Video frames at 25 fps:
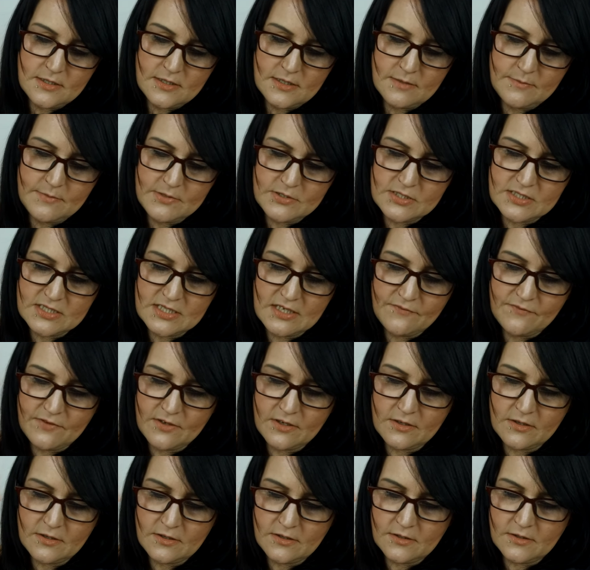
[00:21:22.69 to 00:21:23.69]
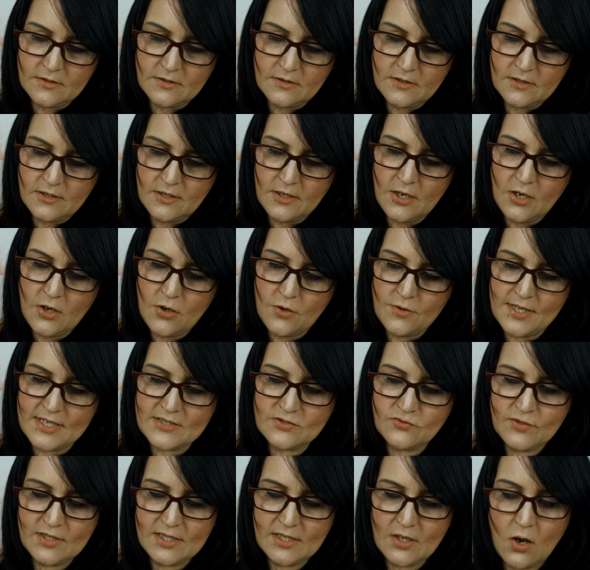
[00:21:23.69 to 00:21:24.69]
Let me just have a,
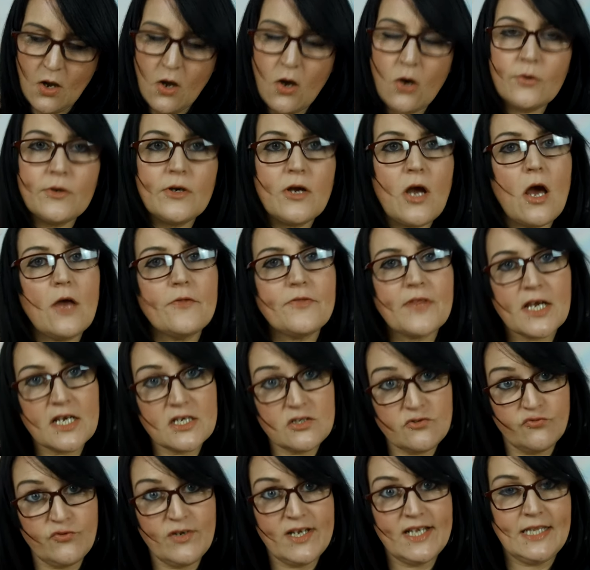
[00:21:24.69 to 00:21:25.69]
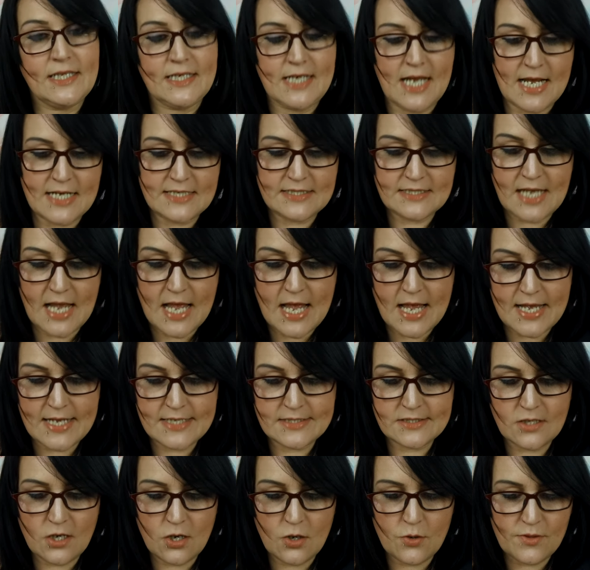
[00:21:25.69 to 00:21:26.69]
oh God, that is really nice,
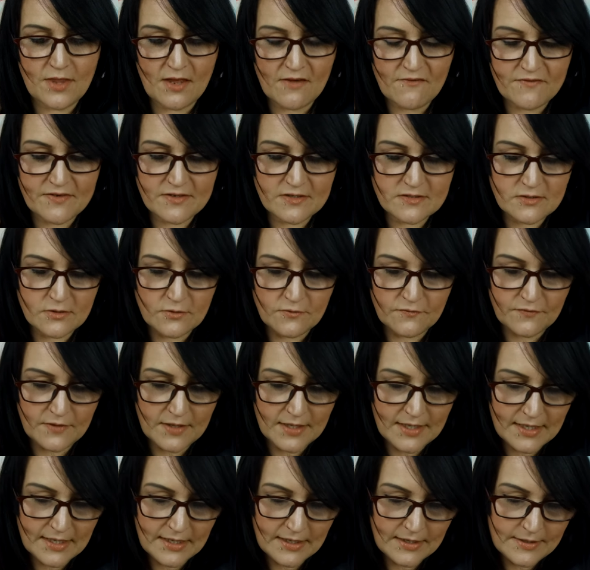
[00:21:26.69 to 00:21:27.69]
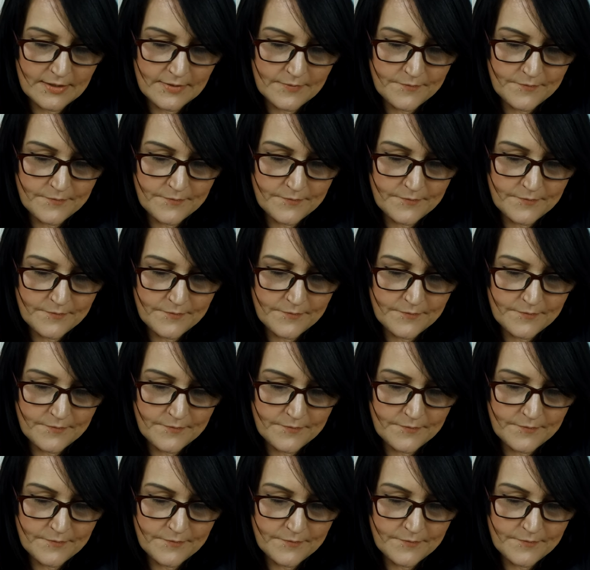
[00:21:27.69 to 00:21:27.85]
guys. Oh, that feels lovely.